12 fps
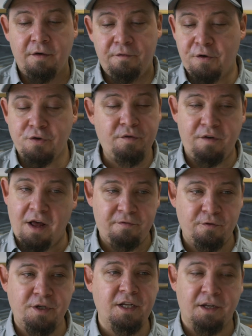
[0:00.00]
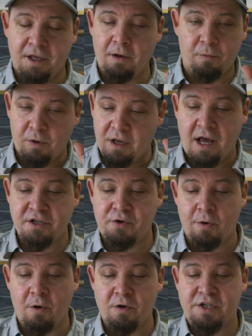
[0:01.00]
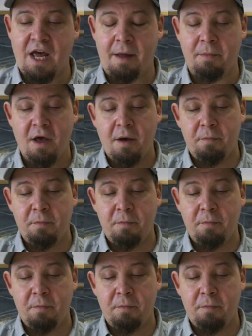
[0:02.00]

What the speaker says: Futurefly and Frodin needle will last you a long time,